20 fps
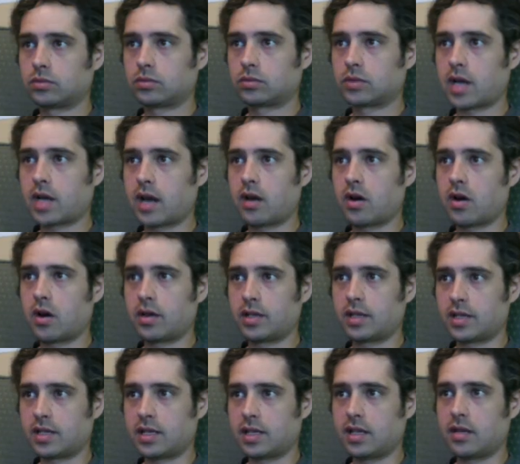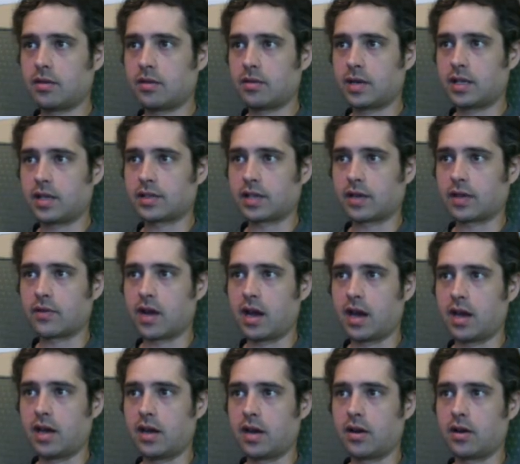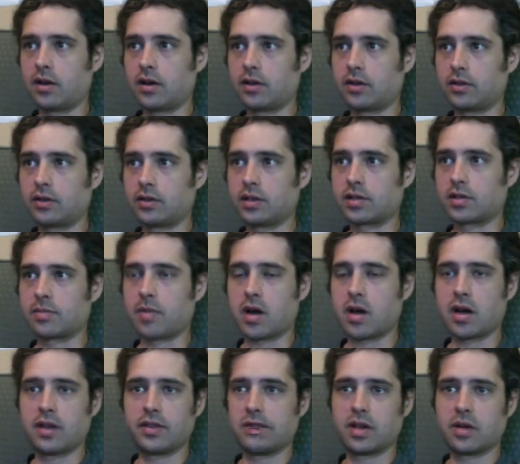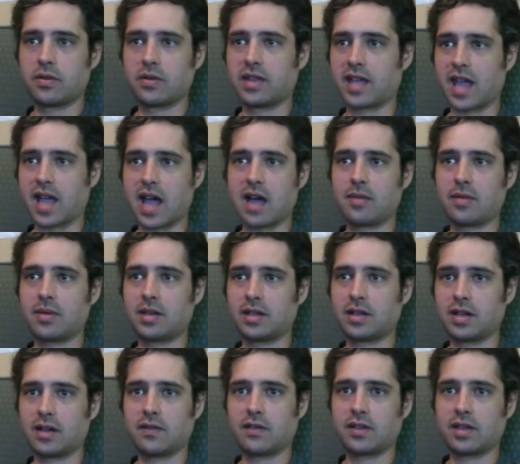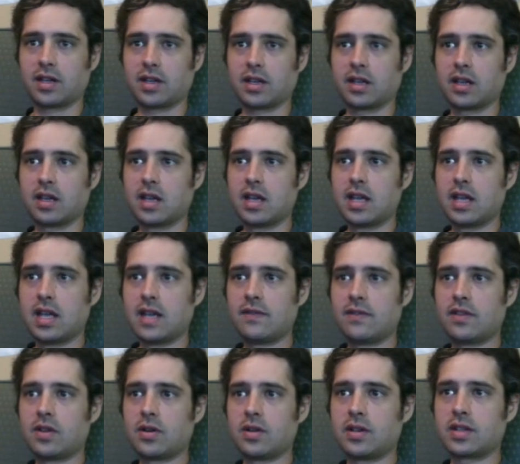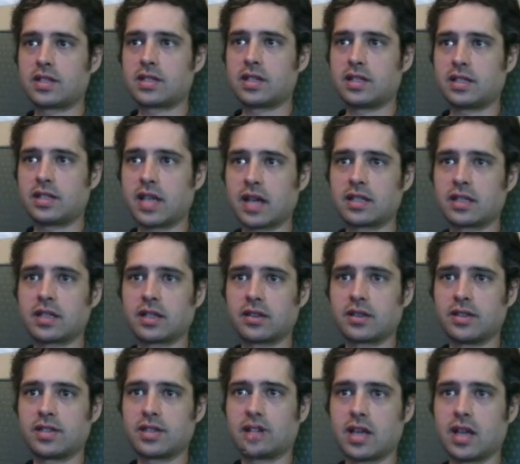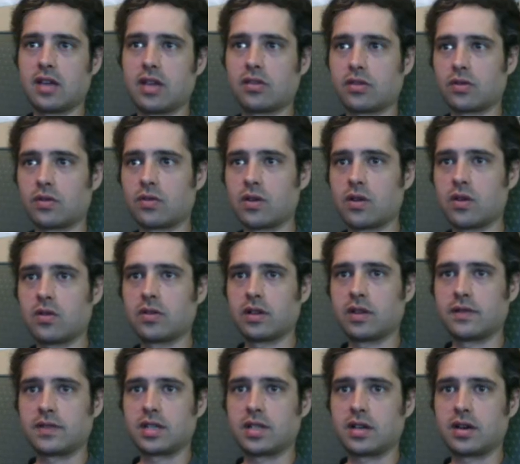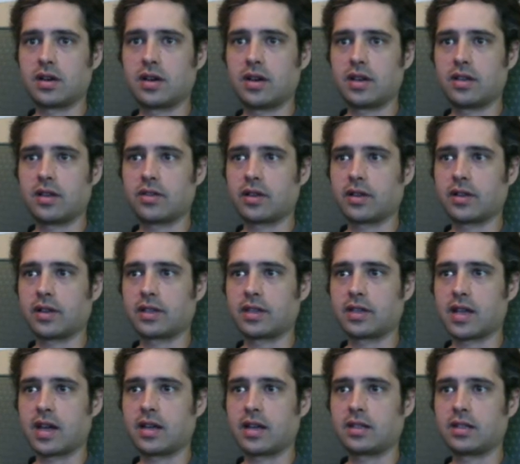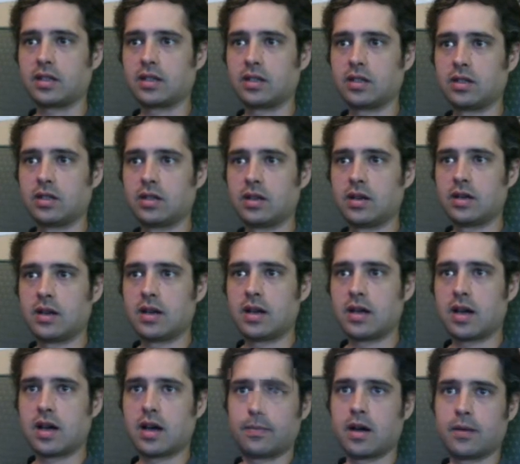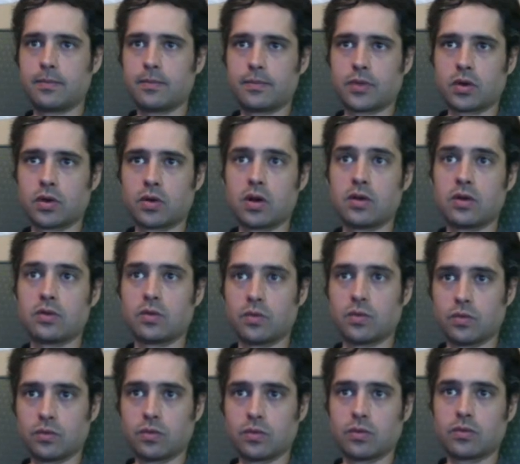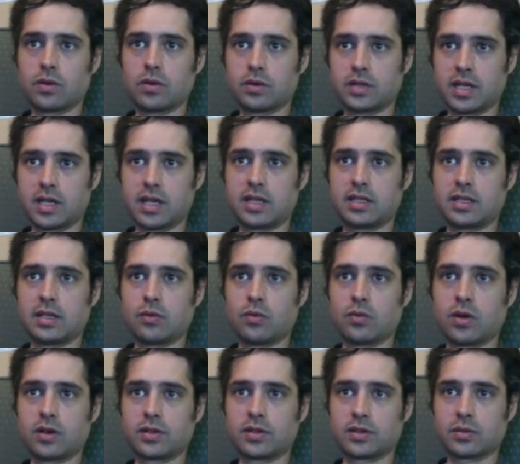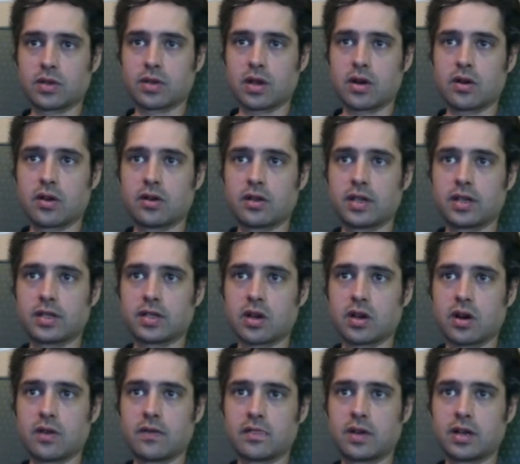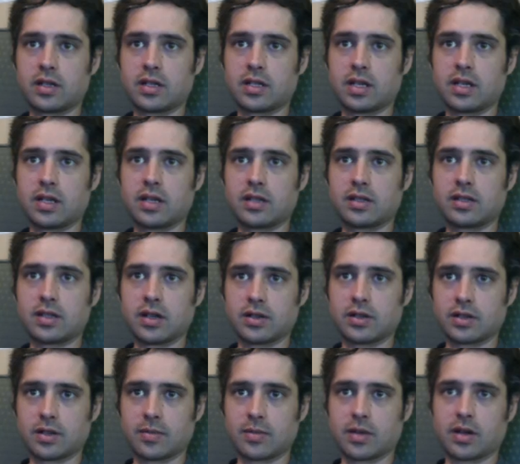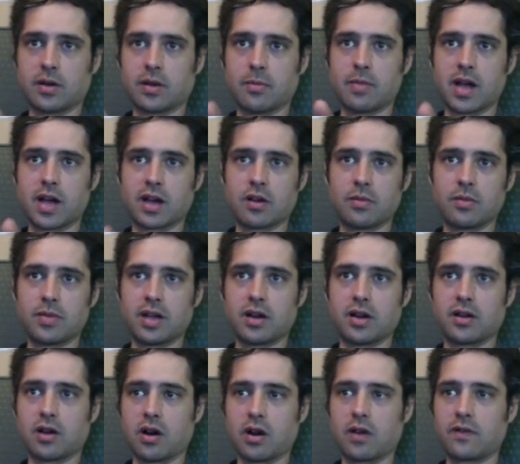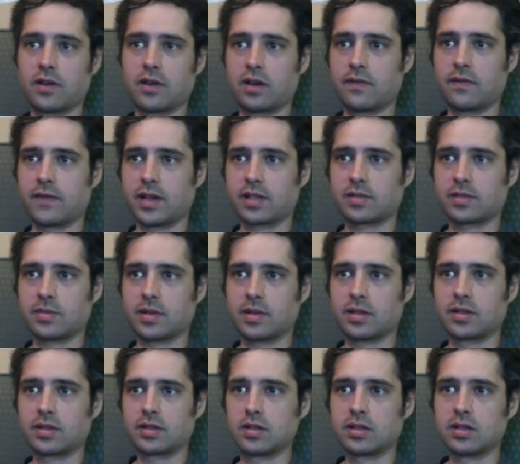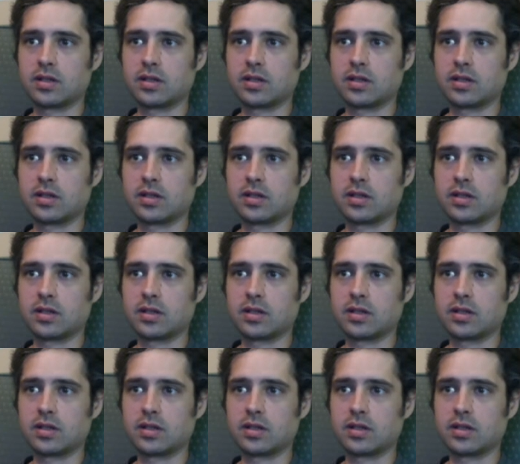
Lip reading: kind of hard to see, but it's like right here. There's a pond there with a cabin and everything. Even though it doesn't technically say Thoreau lives here or anything like that. Thoreau did one of his earliest Harvard attendance. Here's something called Back O Beyond Harvard Investments.